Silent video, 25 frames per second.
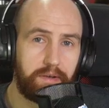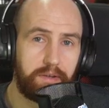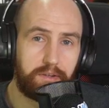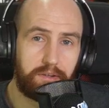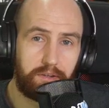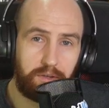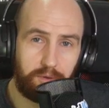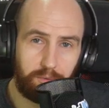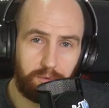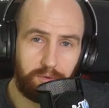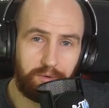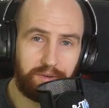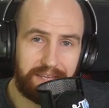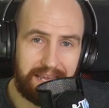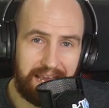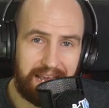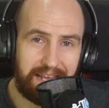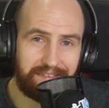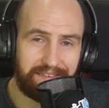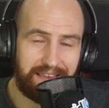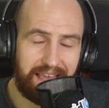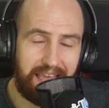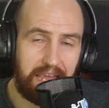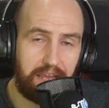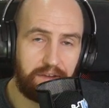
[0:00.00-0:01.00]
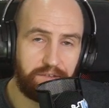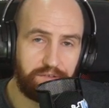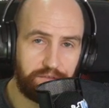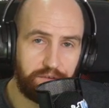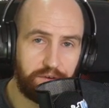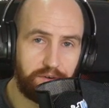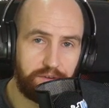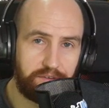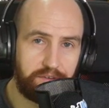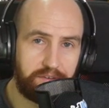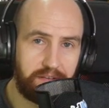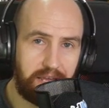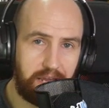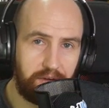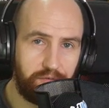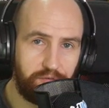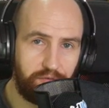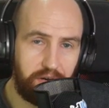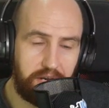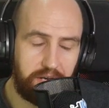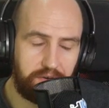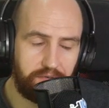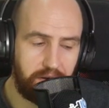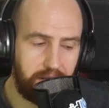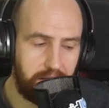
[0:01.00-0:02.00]
you will get a thirty day
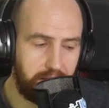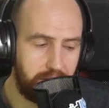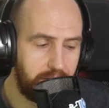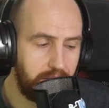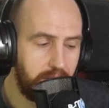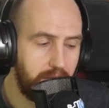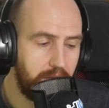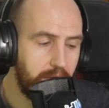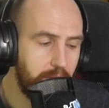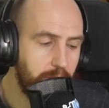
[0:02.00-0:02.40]
free trial,